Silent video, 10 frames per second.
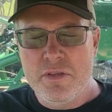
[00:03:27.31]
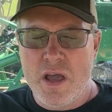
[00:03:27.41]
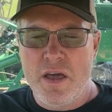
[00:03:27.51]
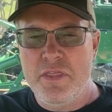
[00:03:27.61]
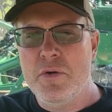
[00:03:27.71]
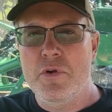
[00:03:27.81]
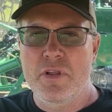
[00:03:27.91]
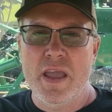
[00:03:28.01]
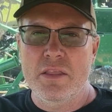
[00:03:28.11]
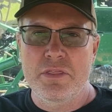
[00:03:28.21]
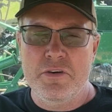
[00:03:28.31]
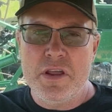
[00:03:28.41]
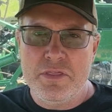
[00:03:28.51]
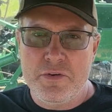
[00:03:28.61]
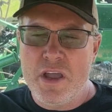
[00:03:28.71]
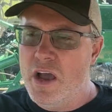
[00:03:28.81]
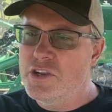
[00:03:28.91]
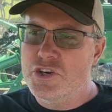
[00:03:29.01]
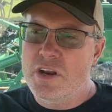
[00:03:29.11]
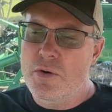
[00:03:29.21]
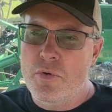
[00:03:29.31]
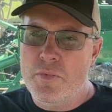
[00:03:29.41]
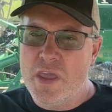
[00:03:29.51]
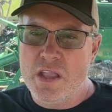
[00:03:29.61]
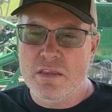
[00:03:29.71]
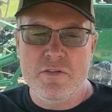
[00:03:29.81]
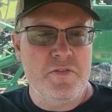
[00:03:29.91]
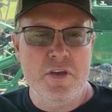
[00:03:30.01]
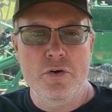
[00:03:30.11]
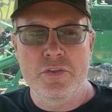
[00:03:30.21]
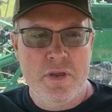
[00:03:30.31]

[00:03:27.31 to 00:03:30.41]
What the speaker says: I think we were like at 3300, and when we get to the field,